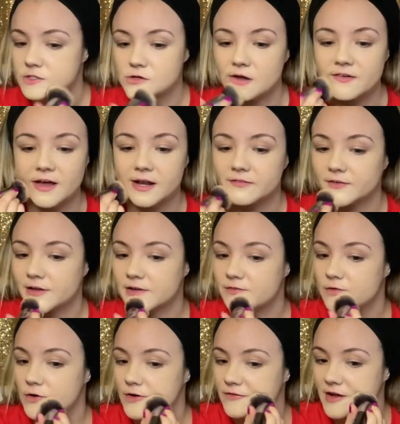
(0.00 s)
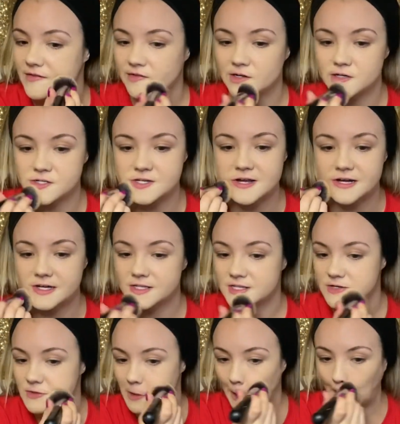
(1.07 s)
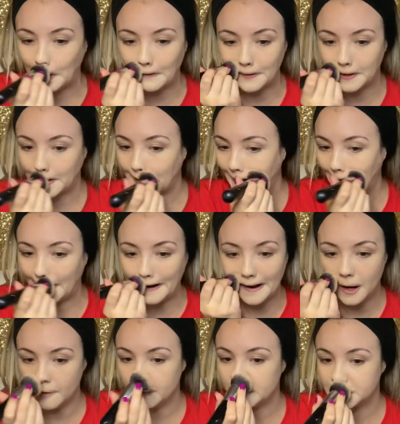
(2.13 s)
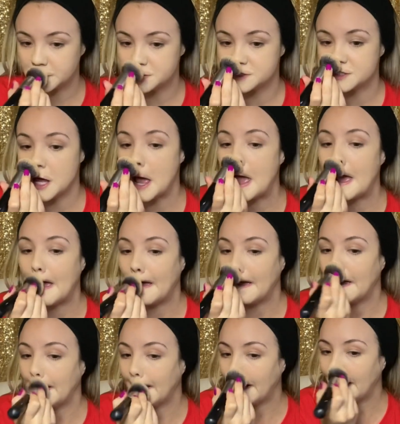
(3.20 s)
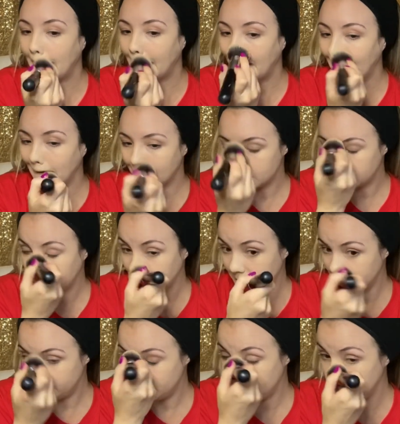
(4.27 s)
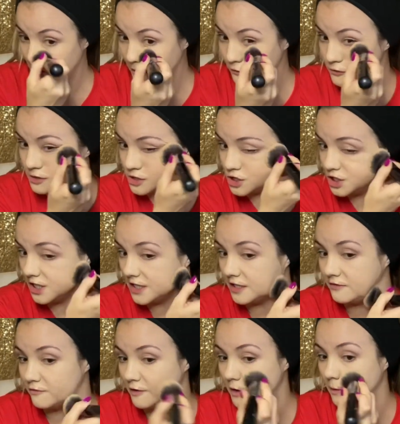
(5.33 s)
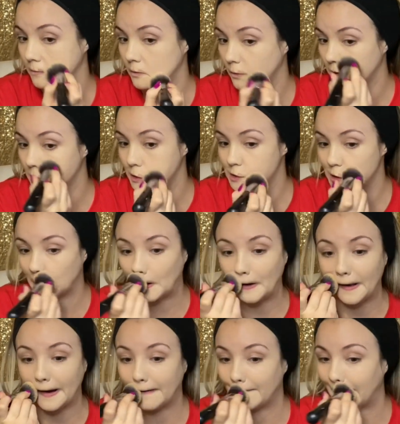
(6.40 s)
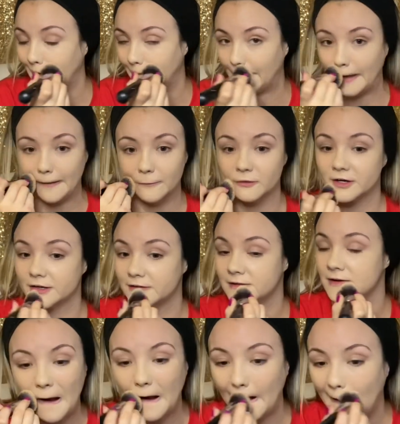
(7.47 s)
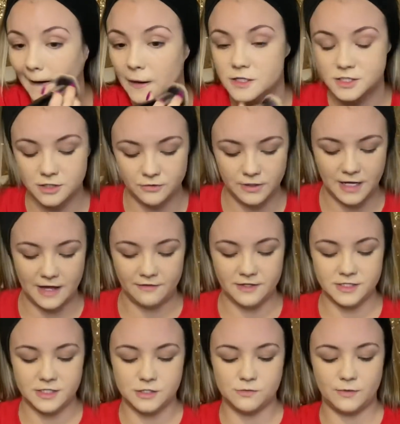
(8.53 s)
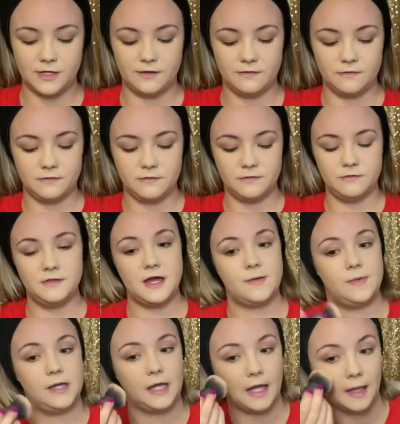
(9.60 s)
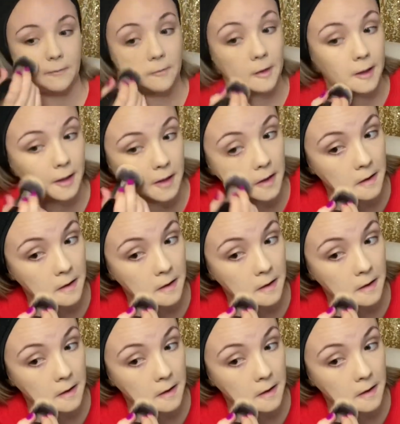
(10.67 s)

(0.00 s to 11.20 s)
I've had it for like 4 or 5 years now, and it was, I got this set from a video that she had filmed when she did like my favorite. So yeah, this is when they became like